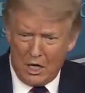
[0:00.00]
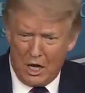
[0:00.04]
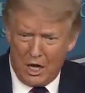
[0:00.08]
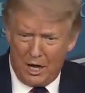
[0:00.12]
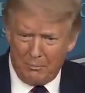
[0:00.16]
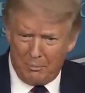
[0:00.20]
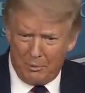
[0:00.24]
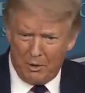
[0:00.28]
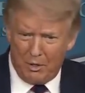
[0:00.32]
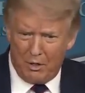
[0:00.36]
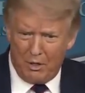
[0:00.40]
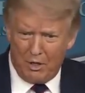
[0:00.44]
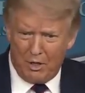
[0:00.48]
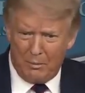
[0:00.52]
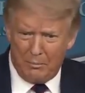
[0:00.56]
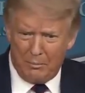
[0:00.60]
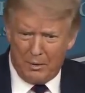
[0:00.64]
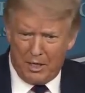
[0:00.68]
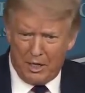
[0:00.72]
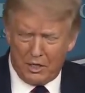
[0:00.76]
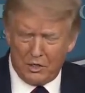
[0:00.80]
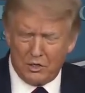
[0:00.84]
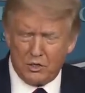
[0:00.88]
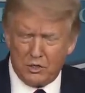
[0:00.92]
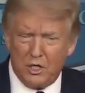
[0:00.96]
I put on a
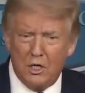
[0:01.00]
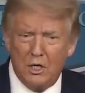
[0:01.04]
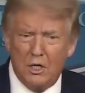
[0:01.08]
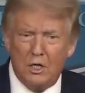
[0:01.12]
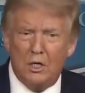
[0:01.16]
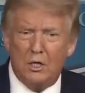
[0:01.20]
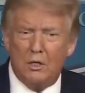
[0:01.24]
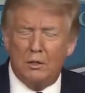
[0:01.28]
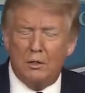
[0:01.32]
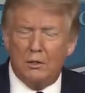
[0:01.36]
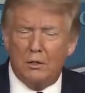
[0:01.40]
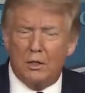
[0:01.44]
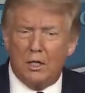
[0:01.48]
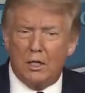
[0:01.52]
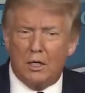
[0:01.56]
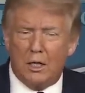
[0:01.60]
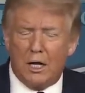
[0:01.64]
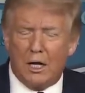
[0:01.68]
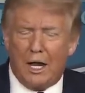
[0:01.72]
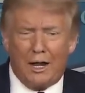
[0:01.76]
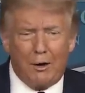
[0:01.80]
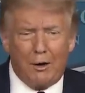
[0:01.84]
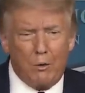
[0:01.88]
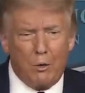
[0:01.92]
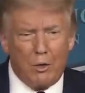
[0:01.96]
mask. Uh,
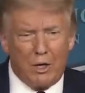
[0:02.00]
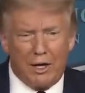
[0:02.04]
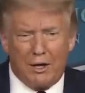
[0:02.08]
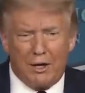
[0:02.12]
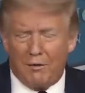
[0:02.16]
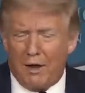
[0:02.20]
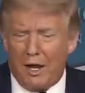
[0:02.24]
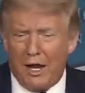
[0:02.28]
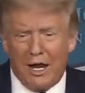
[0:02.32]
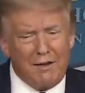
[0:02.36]
I will have.